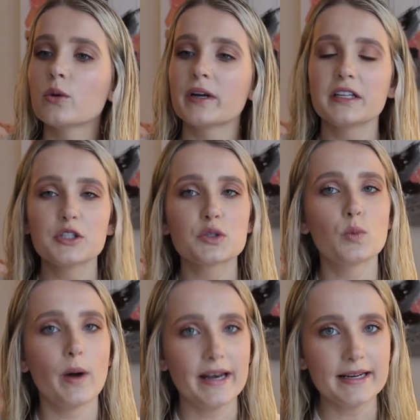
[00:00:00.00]
quickly just
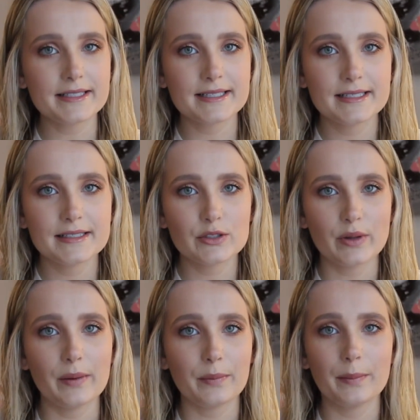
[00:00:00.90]
wet it so
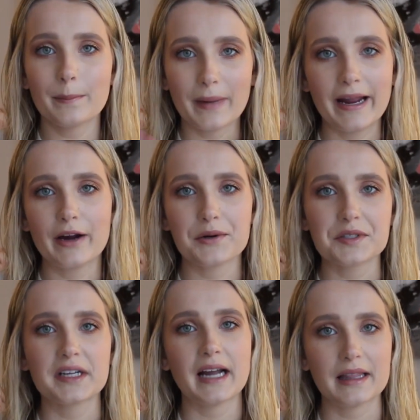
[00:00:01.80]
that my hair
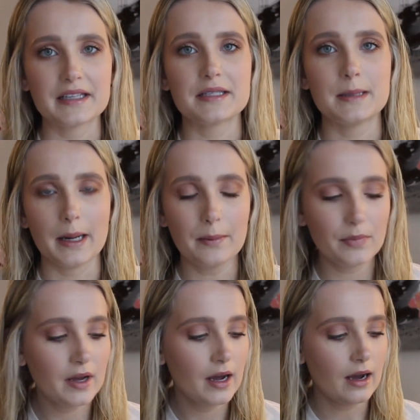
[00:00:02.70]
is at least damp.
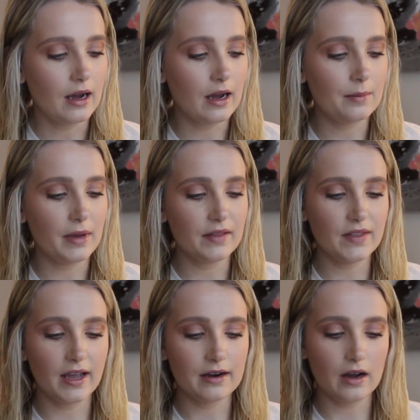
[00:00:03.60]

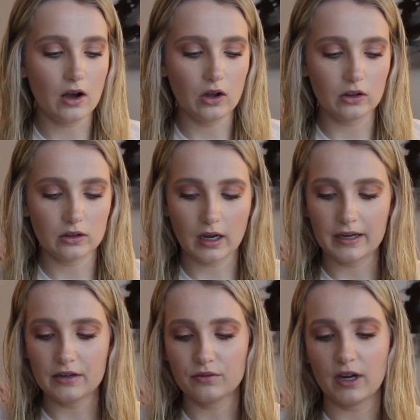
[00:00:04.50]
And then I'll
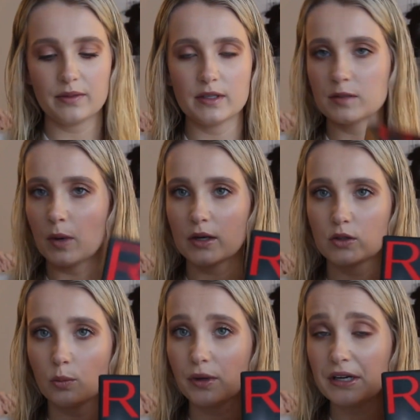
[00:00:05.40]
kind of cut this
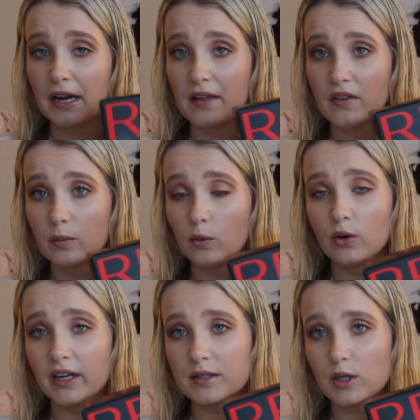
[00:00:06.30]
box open and then
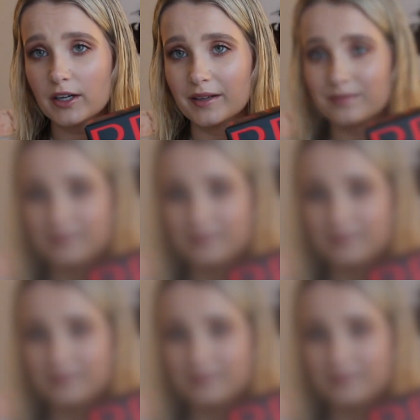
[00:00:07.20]
we'll get started.